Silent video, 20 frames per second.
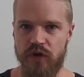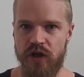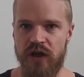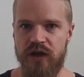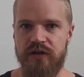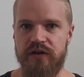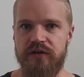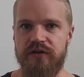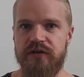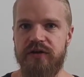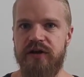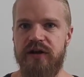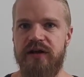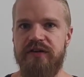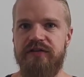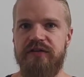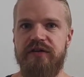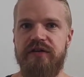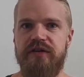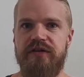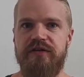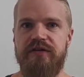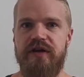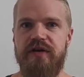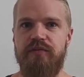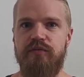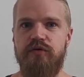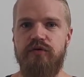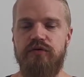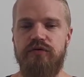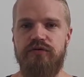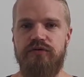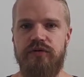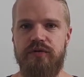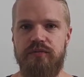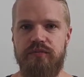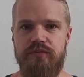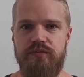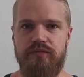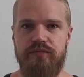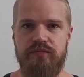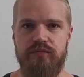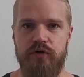Another classic example from